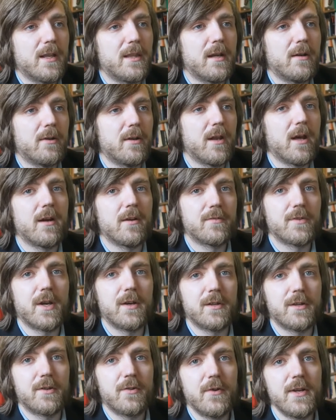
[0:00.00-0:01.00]
And there are a lot of
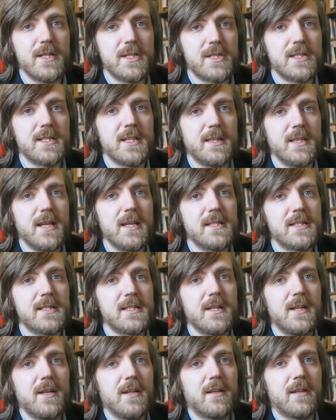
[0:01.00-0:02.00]
kind of creatures in
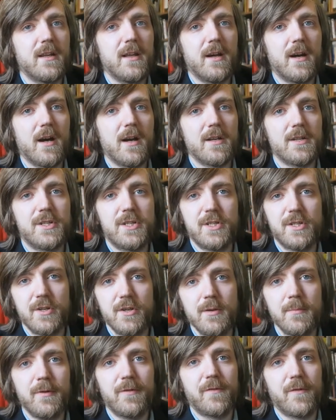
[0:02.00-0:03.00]
this that I
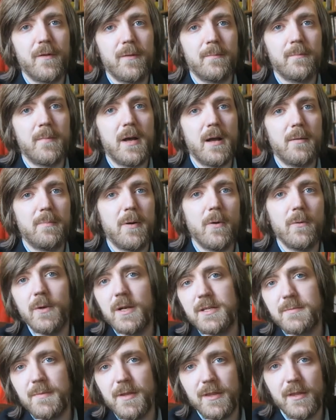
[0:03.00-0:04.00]
assume are from uh,
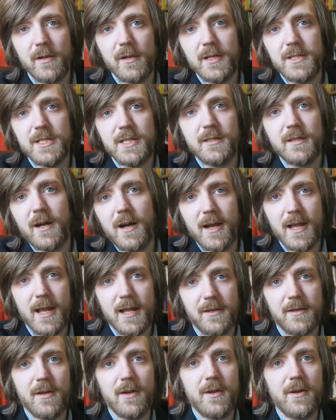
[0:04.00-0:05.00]
Polish mythology that I
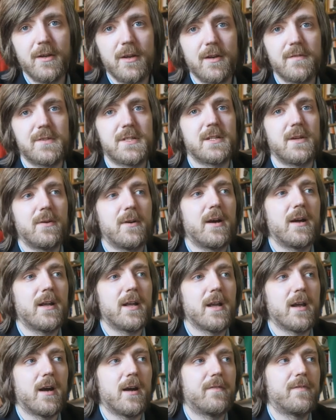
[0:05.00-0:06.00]
hadn't heard of, so I,
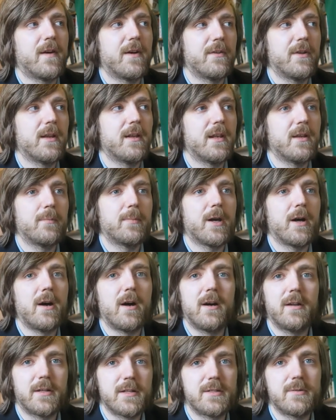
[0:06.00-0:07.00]
I found it a little bit
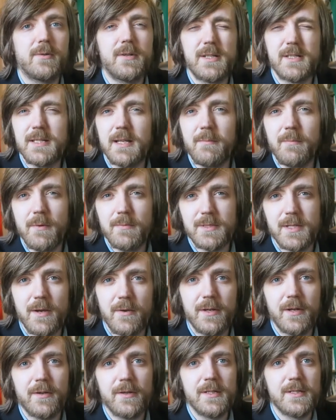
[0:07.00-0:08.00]
harder to understand what was
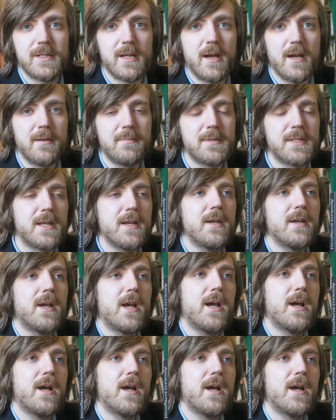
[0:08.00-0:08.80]
going on at times.